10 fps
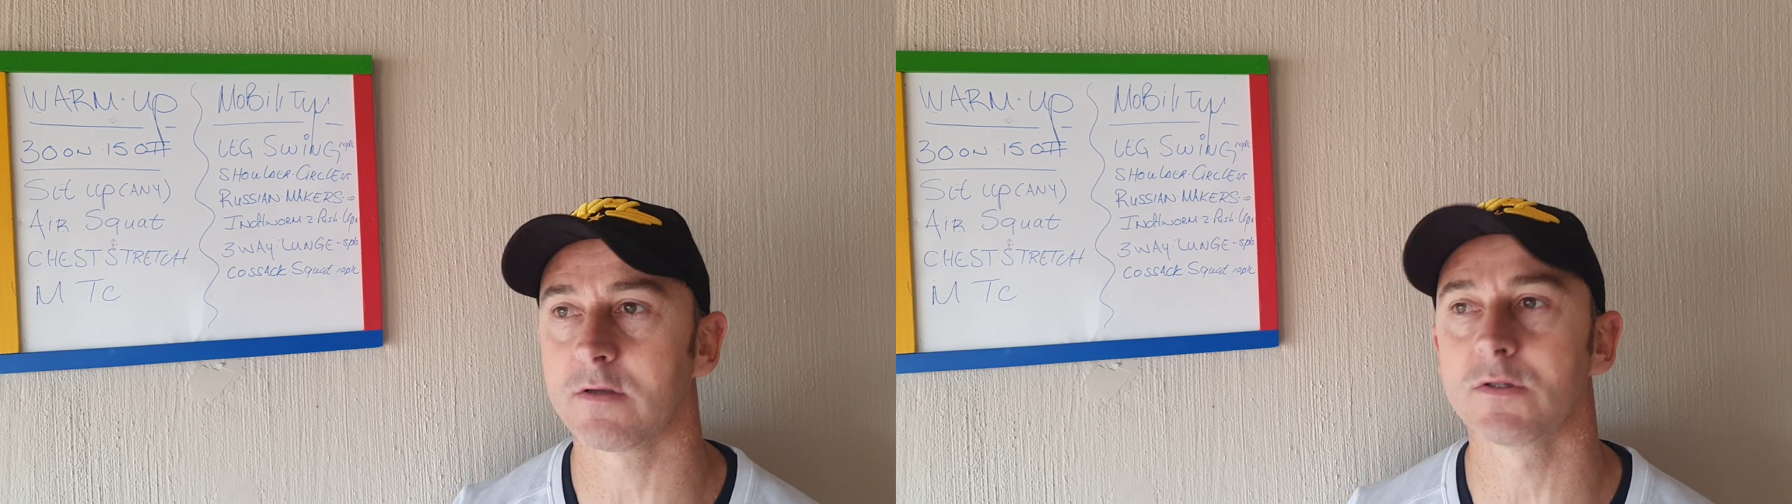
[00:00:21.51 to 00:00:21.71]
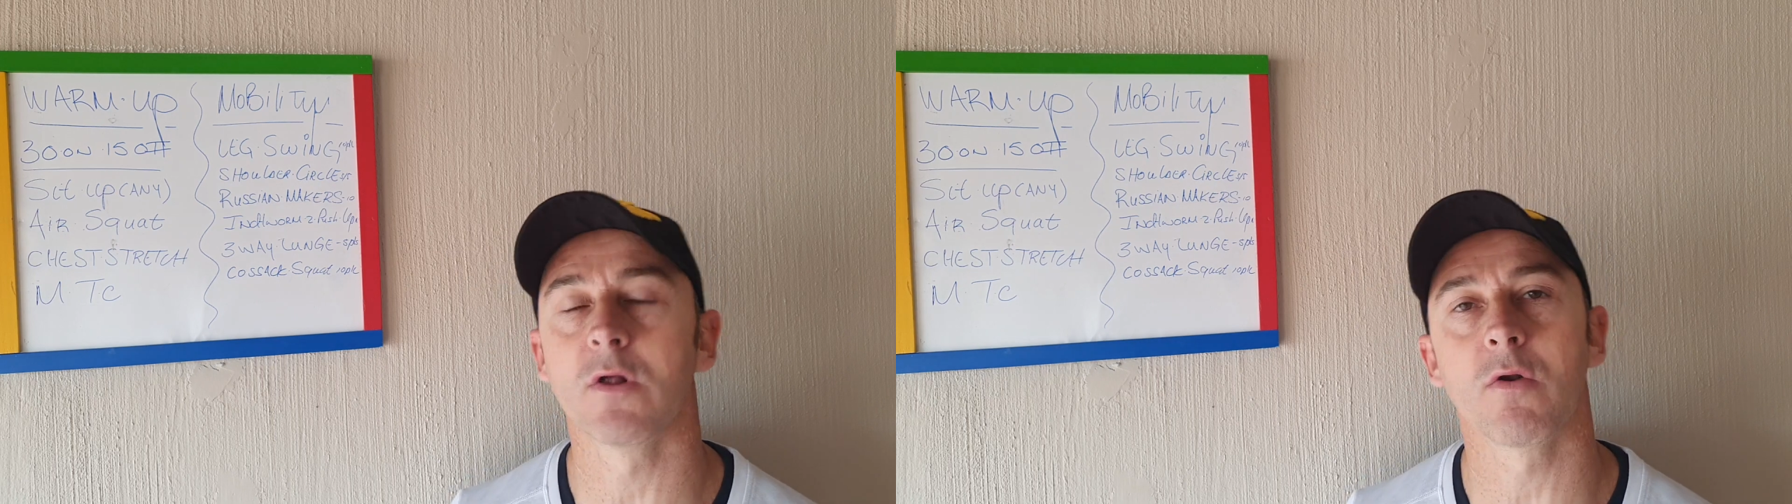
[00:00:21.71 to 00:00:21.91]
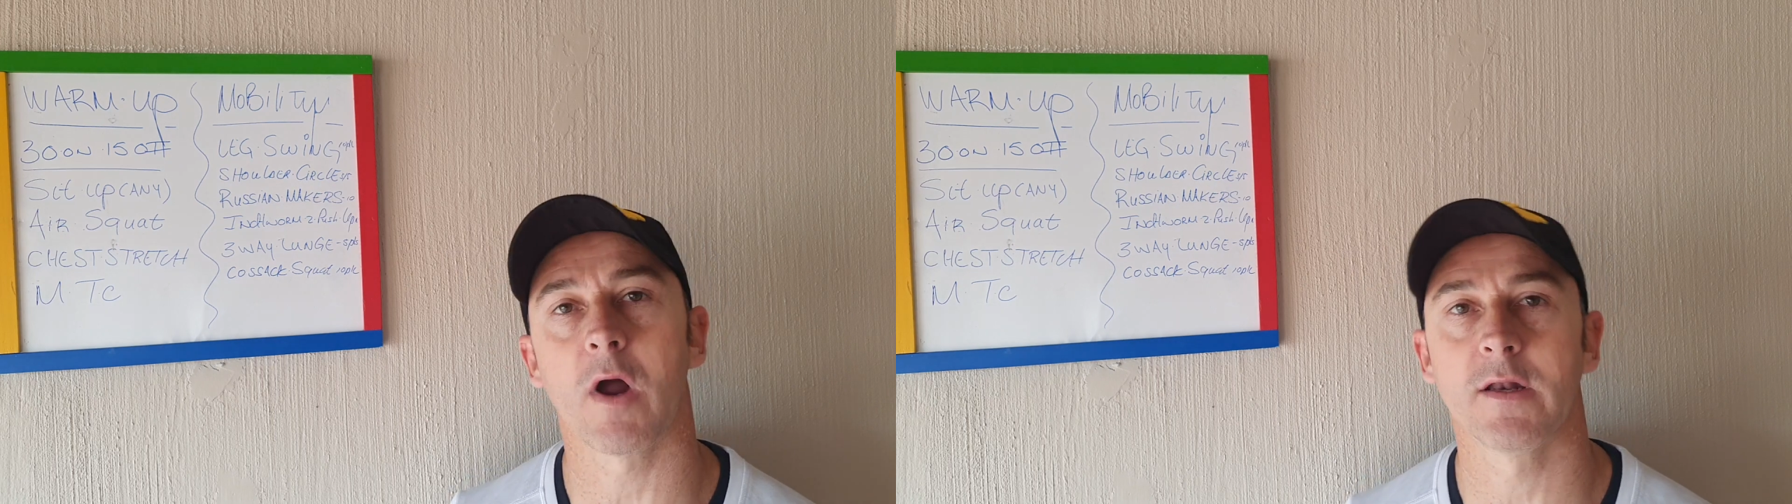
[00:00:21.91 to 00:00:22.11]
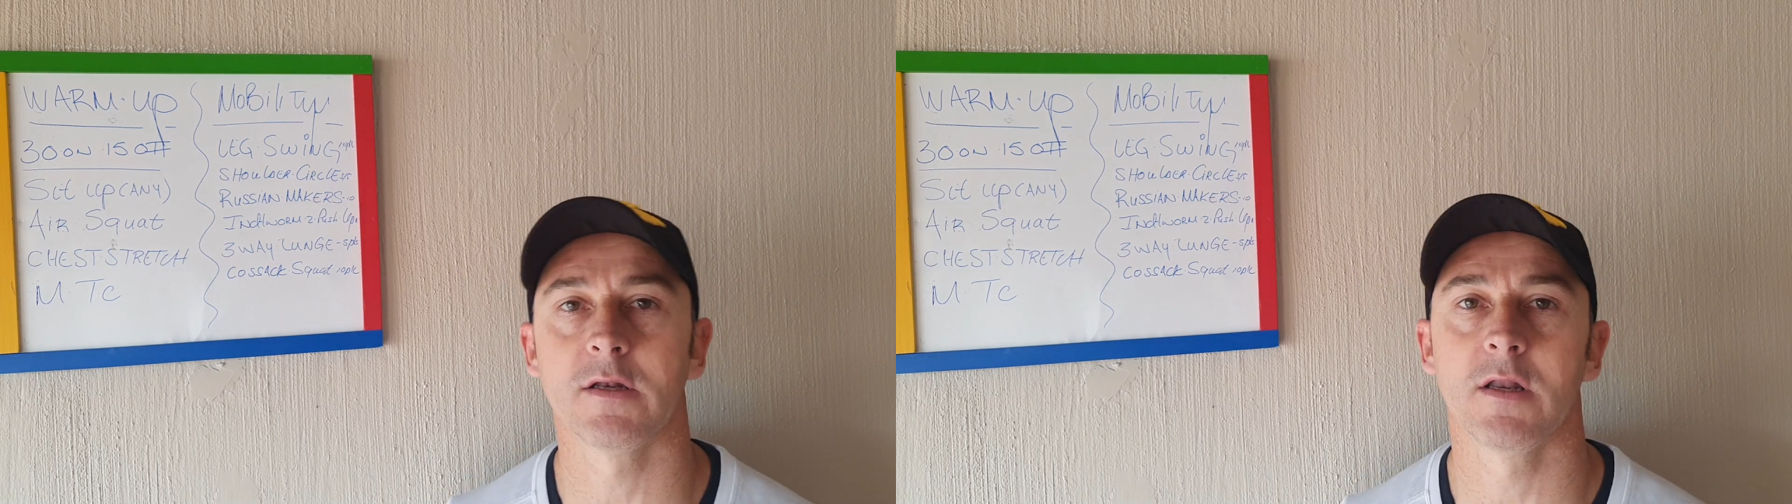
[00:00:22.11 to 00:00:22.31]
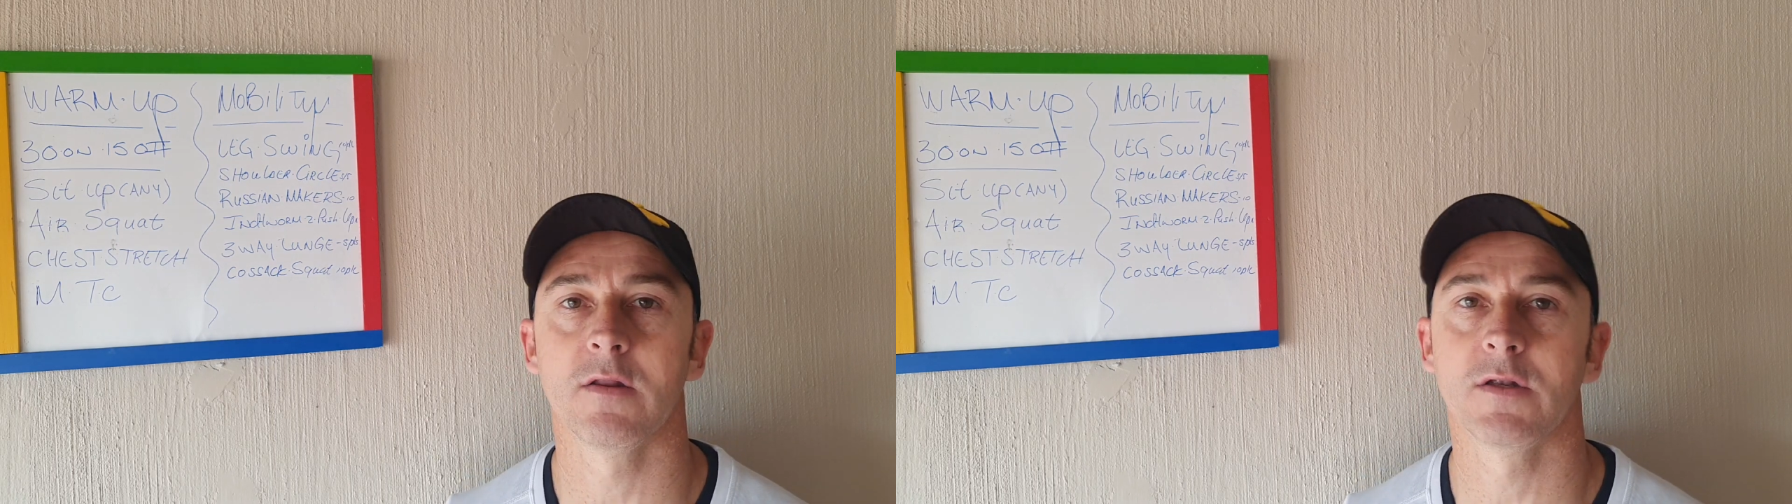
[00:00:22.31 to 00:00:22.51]
I'll still write
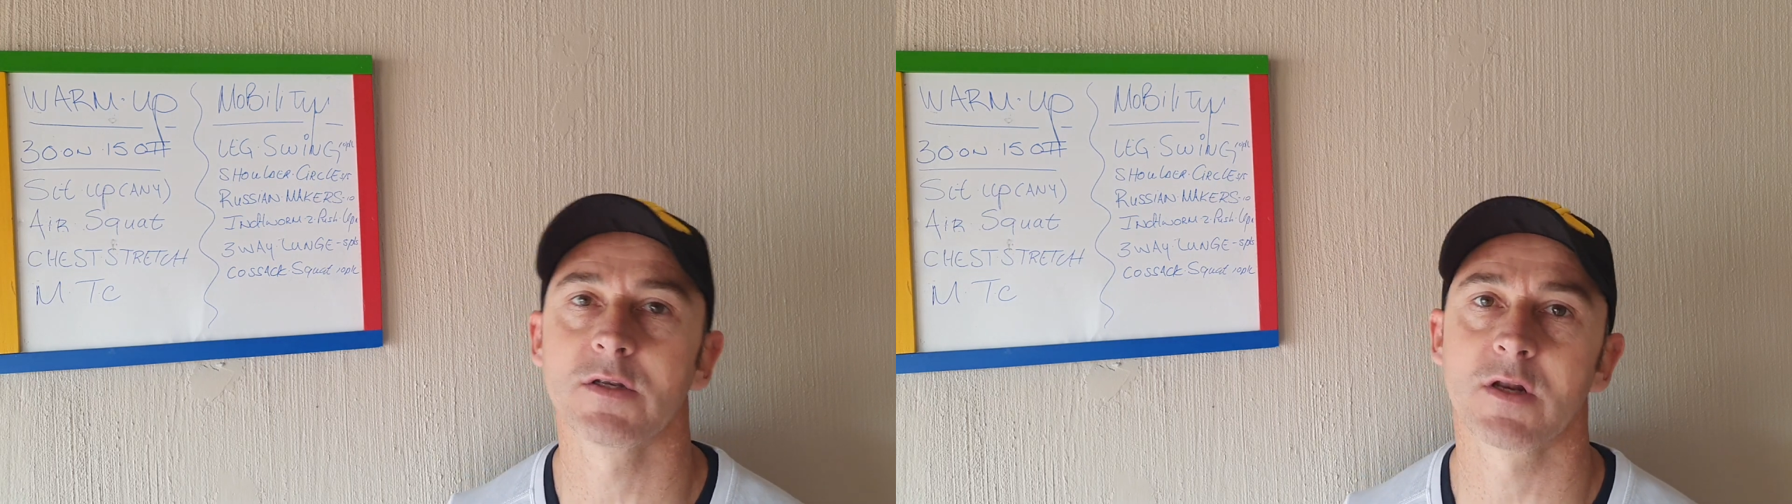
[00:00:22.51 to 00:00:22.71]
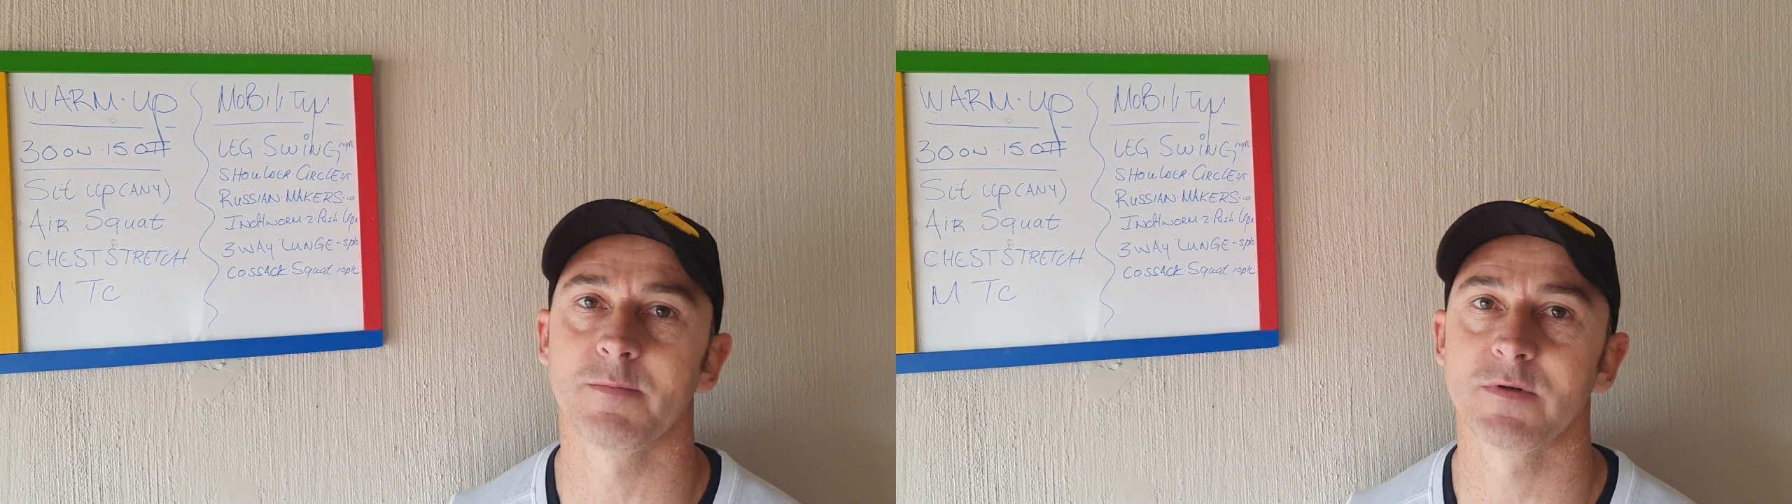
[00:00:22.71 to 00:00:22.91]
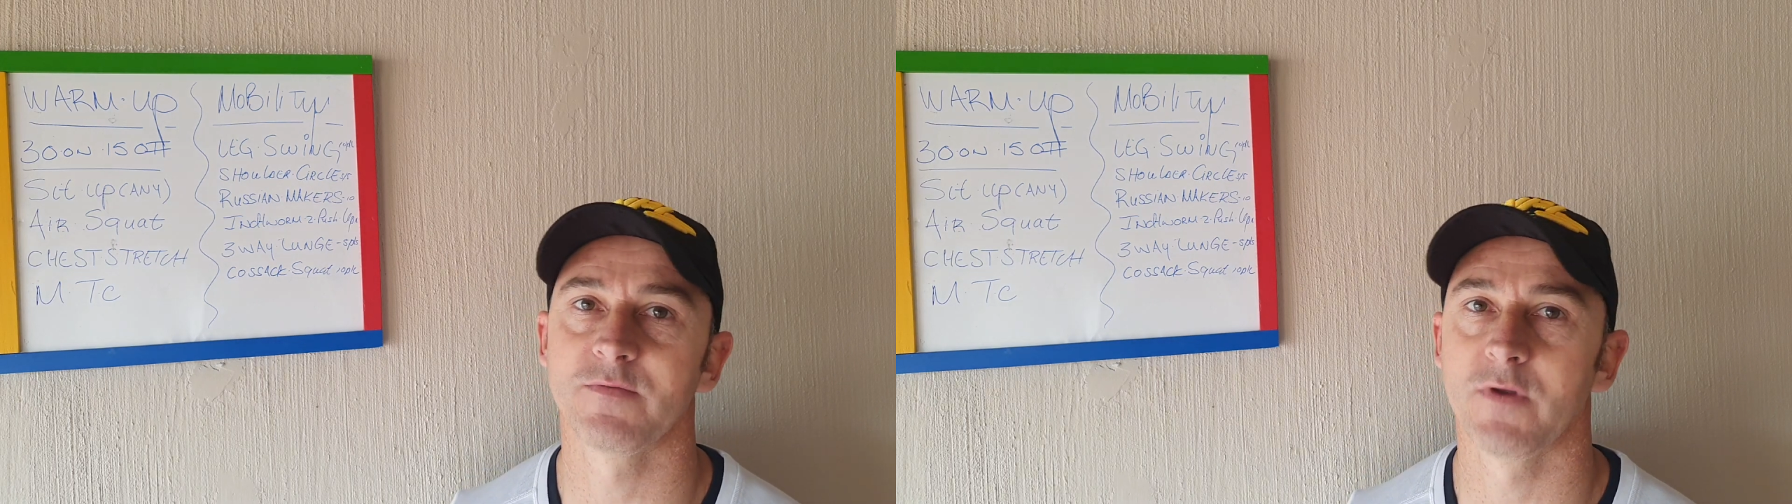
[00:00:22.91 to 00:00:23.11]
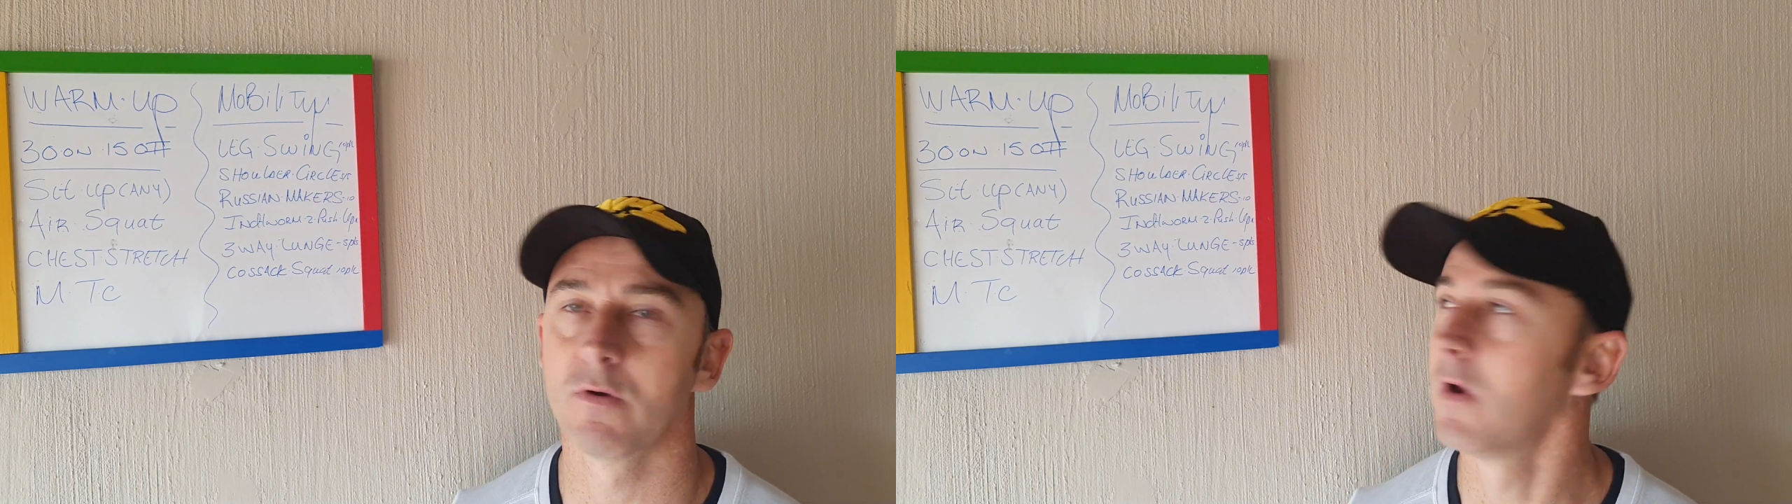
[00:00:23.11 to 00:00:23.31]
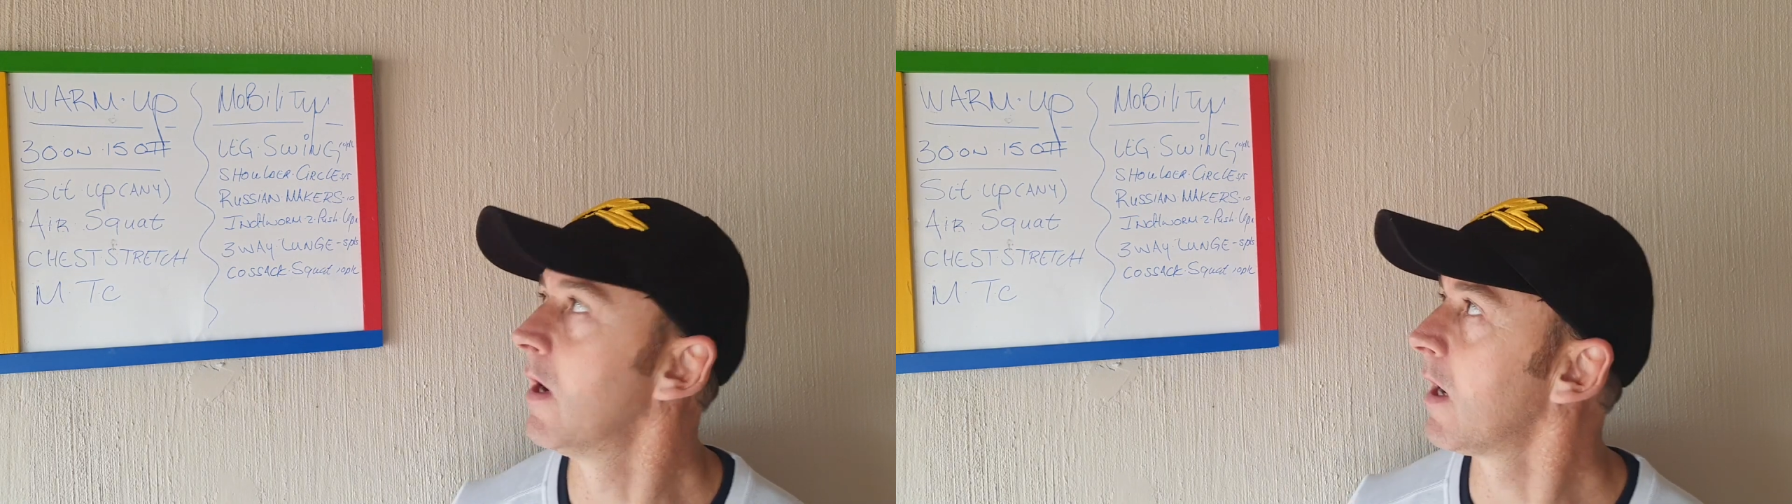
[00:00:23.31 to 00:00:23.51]
it in the description for you.